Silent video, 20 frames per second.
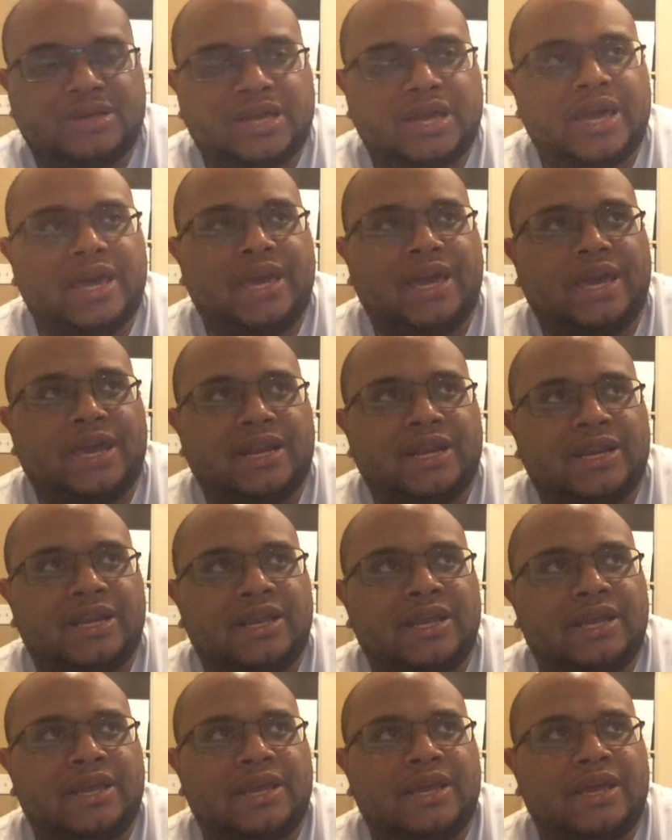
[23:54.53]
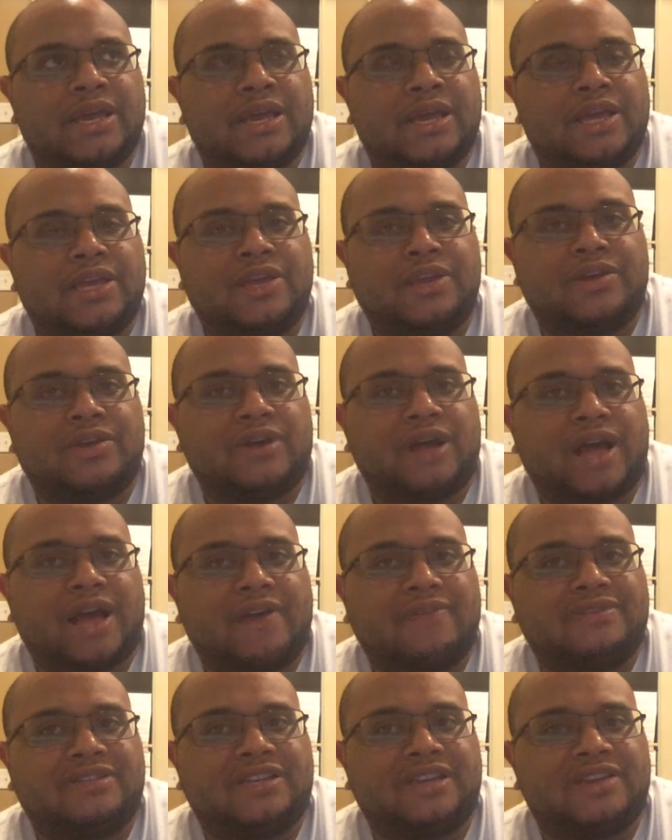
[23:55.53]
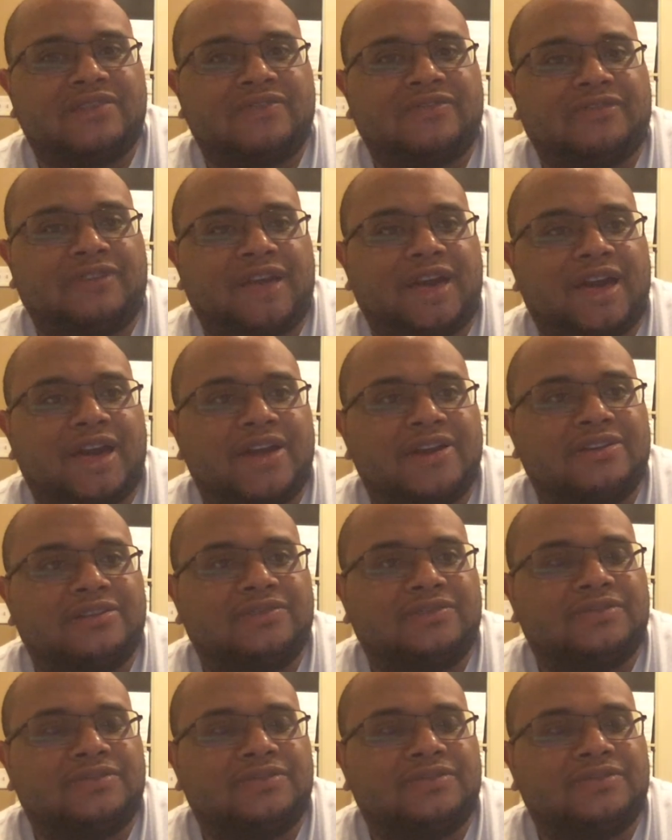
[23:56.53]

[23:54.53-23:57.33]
And, I've seen flyers